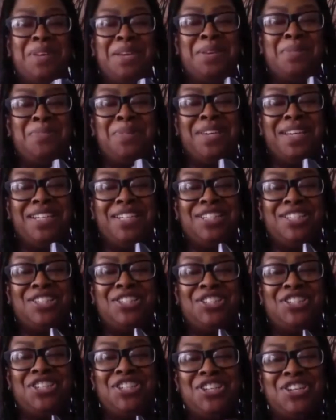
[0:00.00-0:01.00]
me because
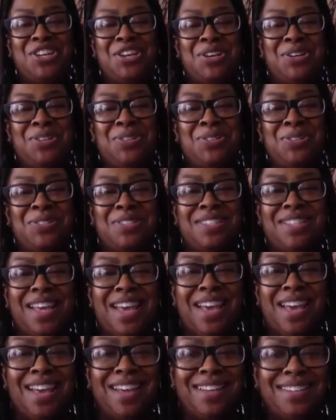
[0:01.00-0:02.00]
she knows
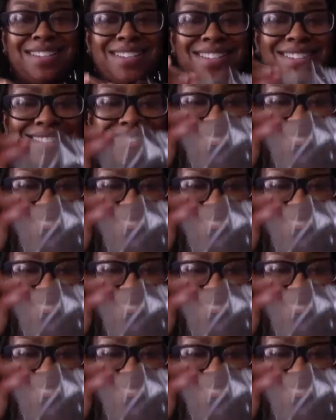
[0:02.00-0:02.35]
that